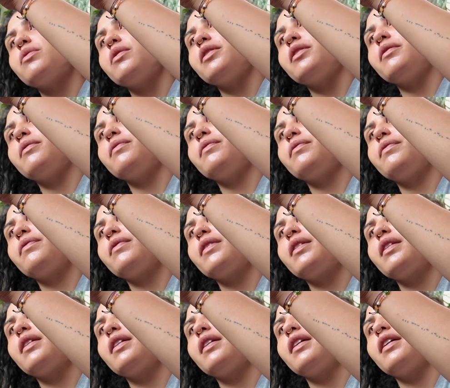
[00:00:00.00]
one.
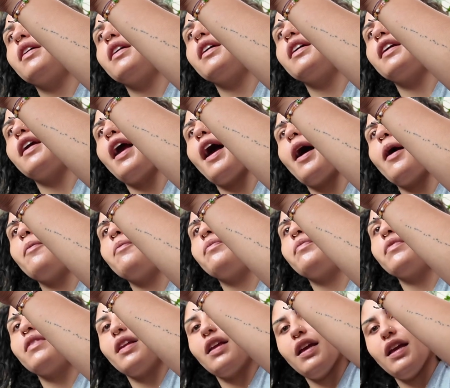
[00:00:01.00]
Yeah.
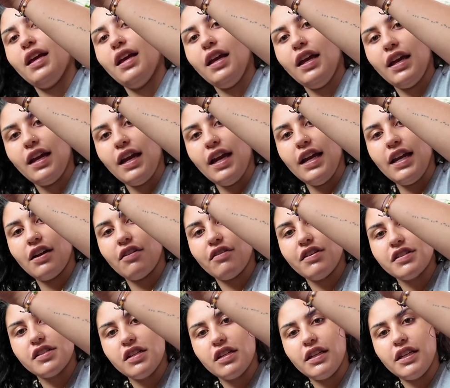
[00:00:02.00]
And it
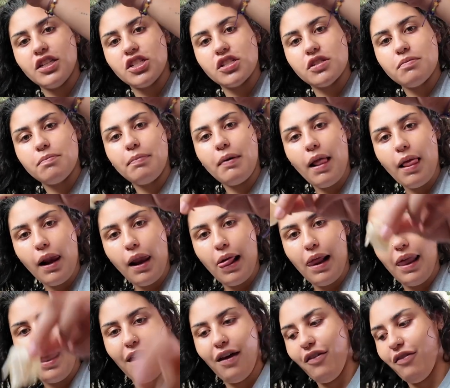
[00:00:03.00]
recently just
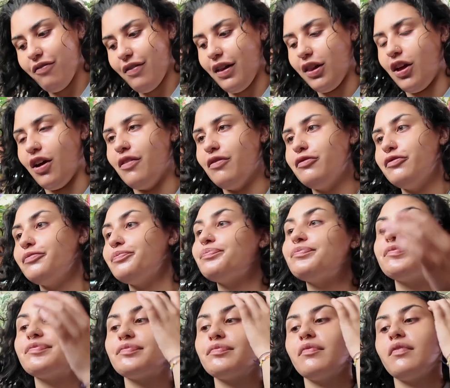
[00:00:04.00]
fell off.
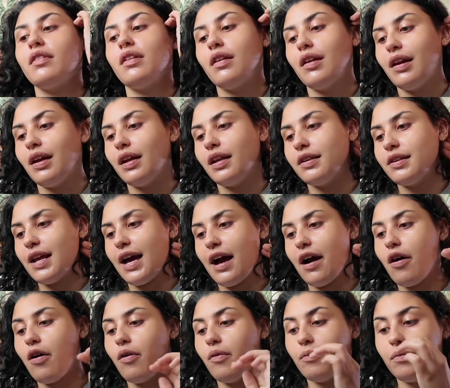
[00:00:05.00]

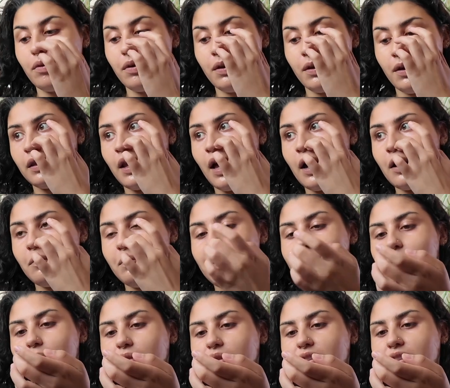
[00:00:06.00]
Now, a lot of
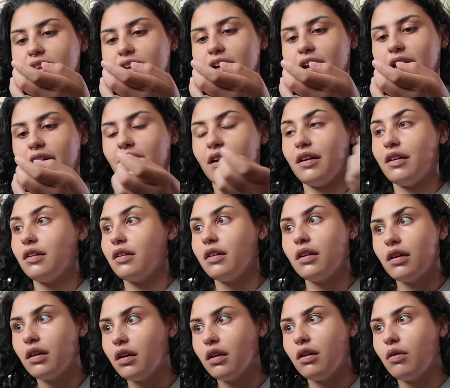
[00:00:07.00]
people think,
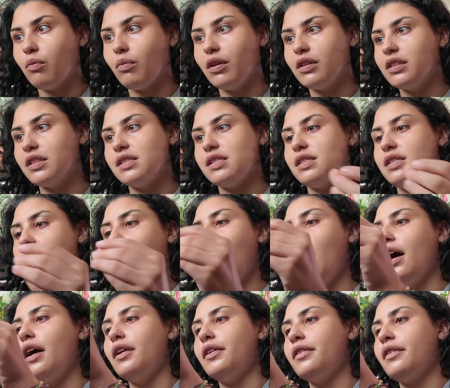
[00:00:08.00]
well, it's
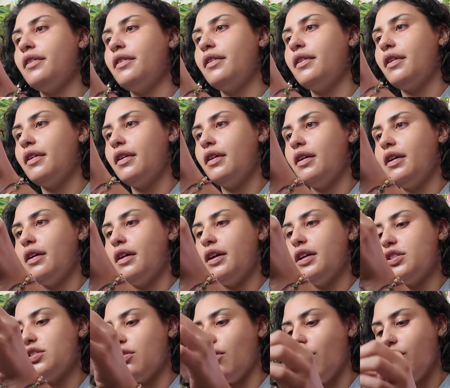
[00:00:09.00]
done,
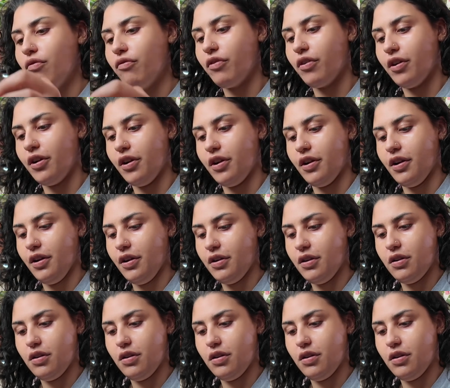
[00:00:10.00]
it's over,